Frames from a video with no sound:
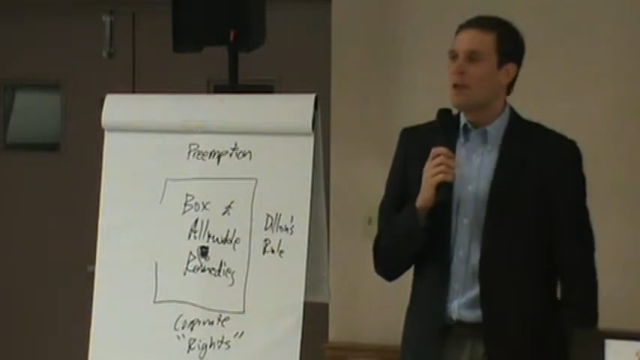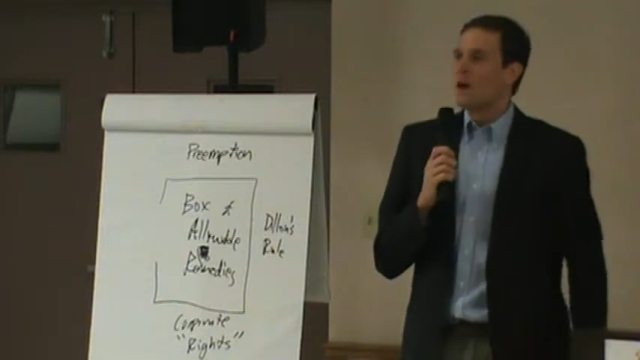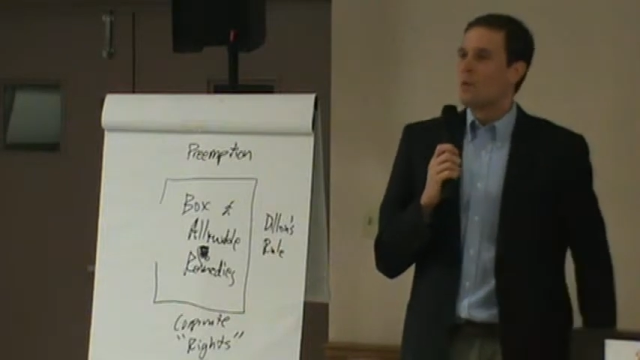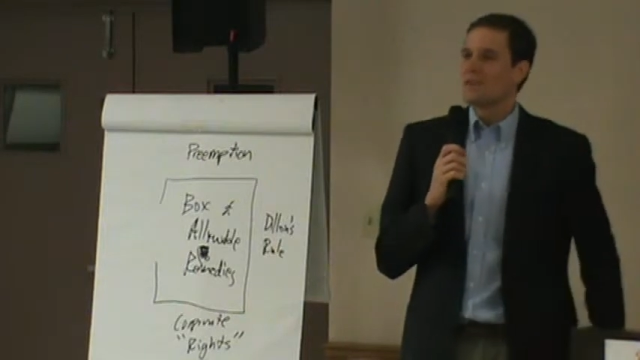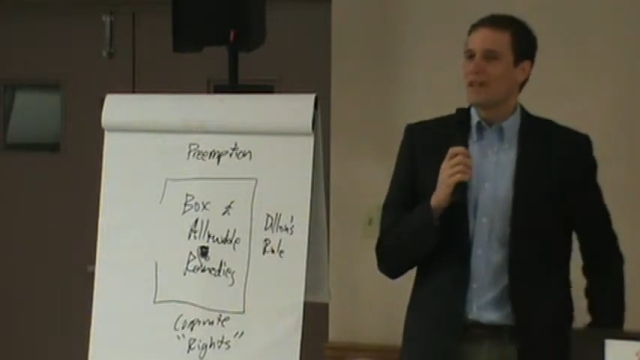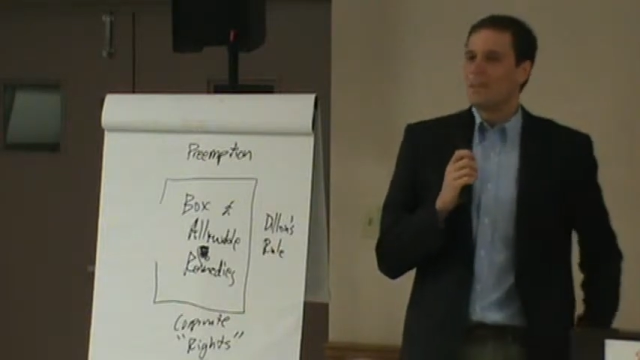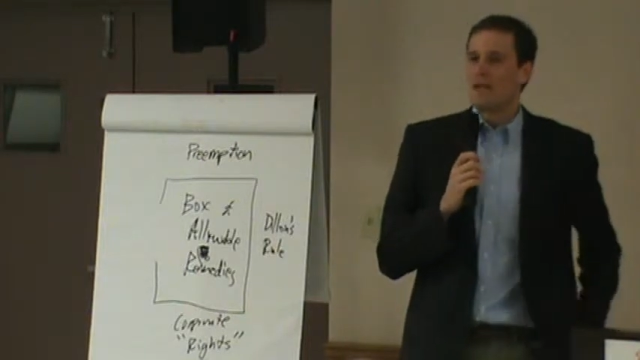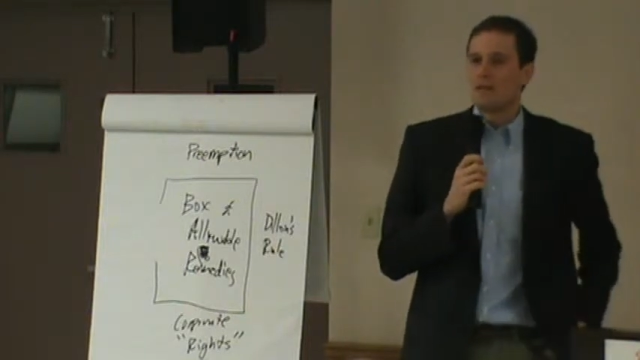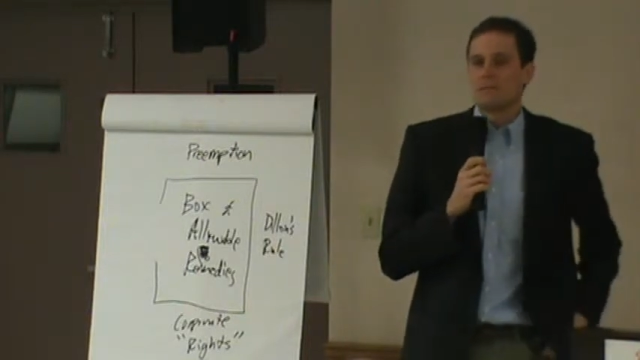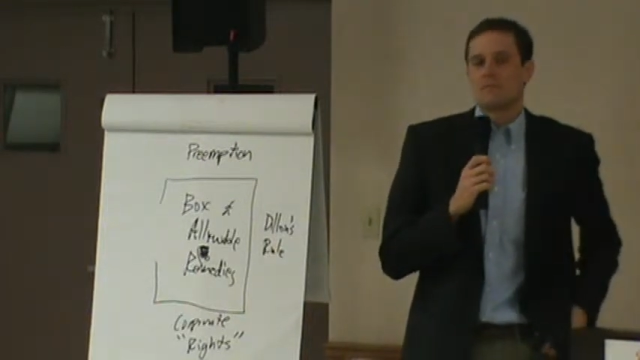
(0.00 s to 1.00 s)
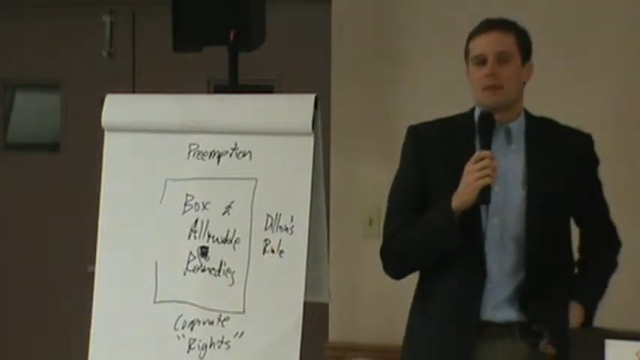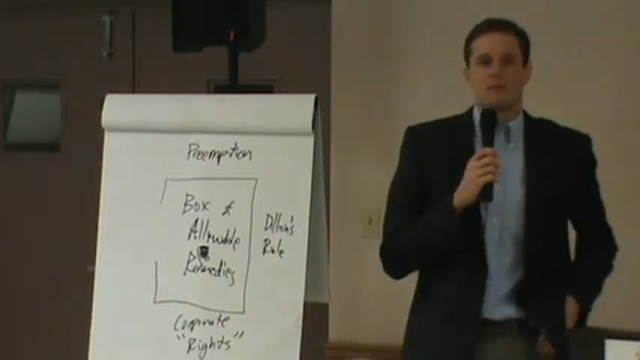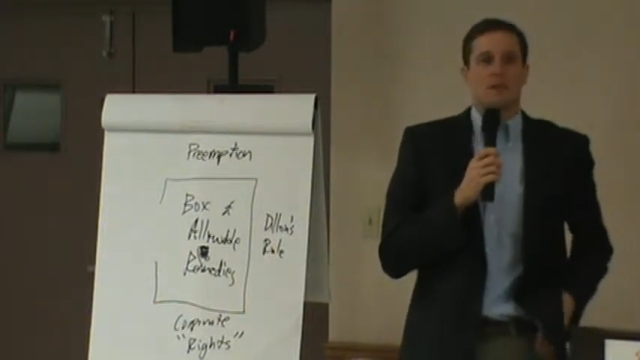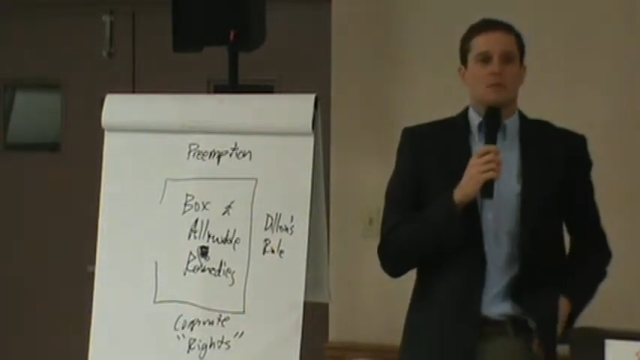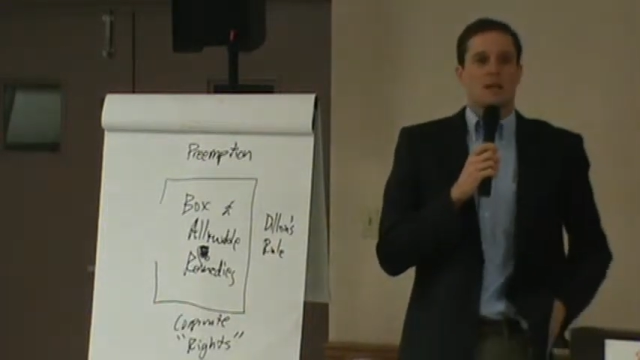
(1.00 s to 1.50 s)
What does that mean? It might
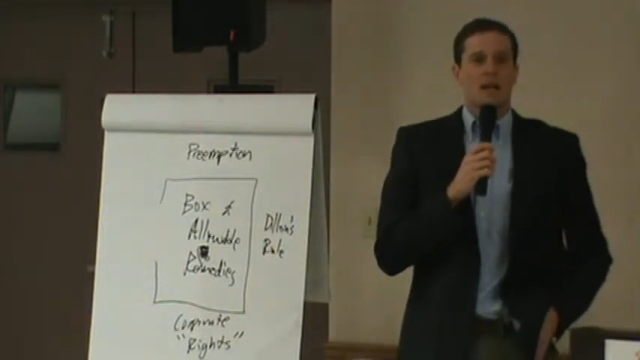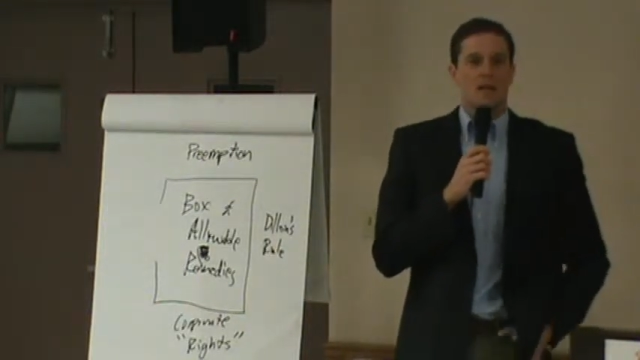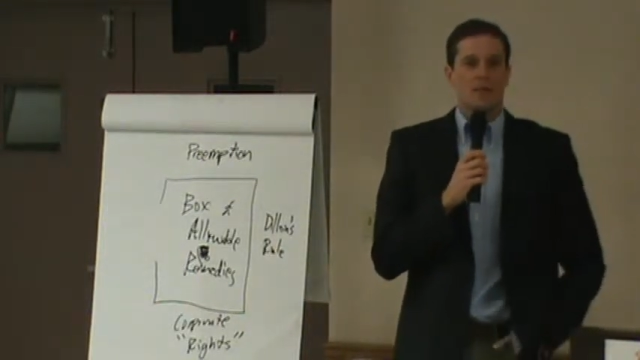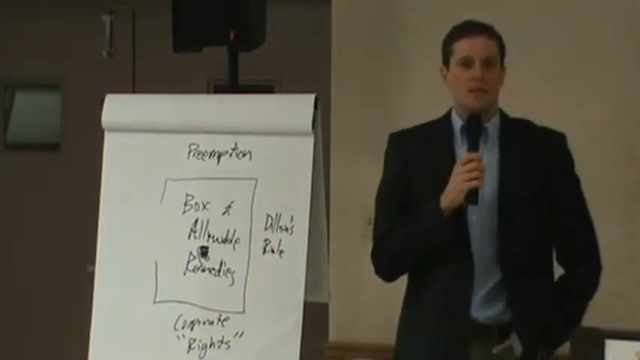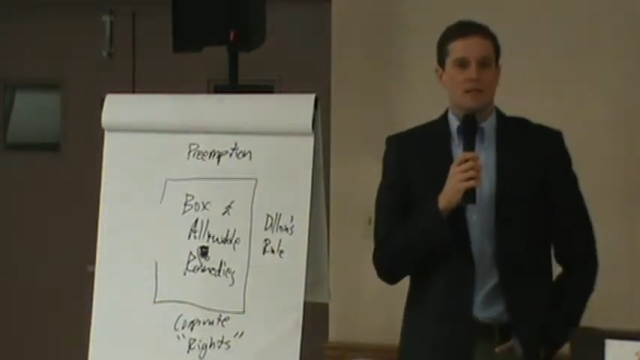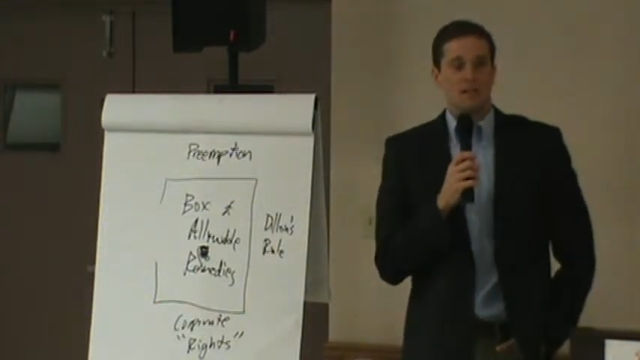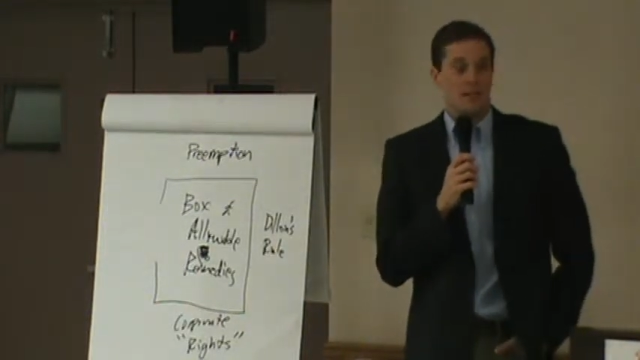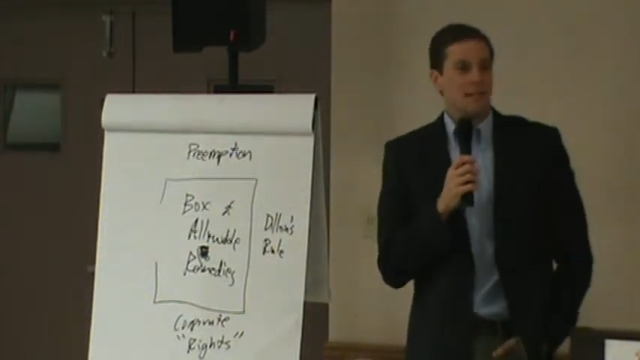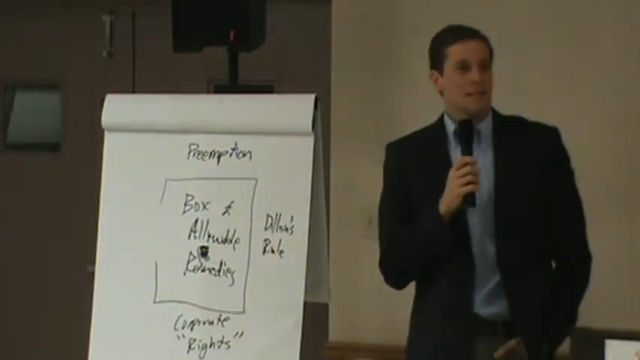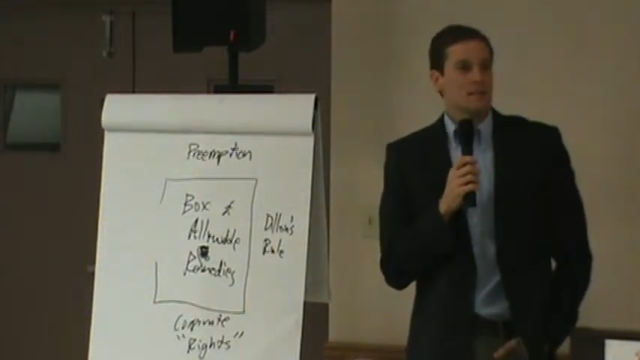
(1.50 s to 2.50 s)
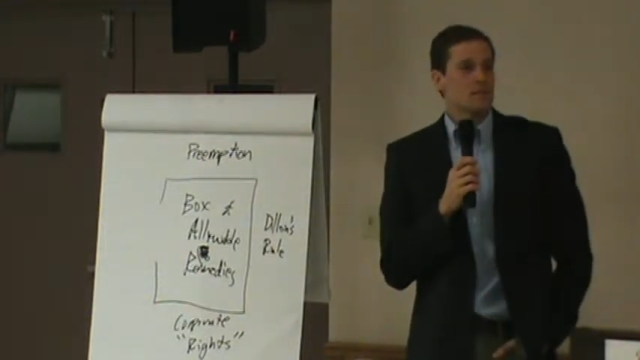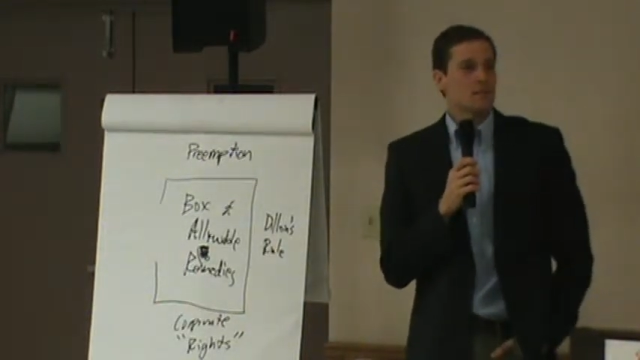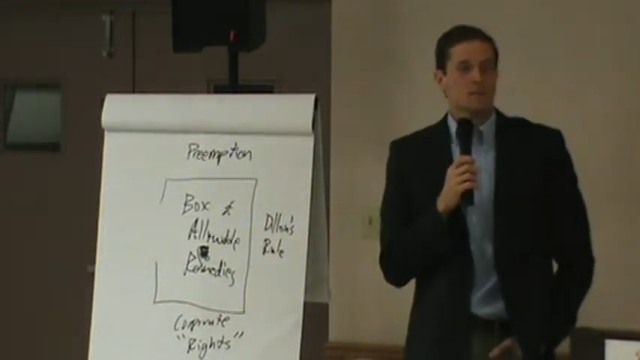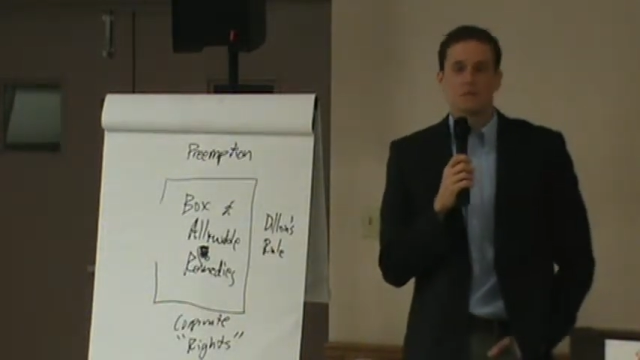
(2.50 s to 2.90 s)
sound kind of crazy, and it is.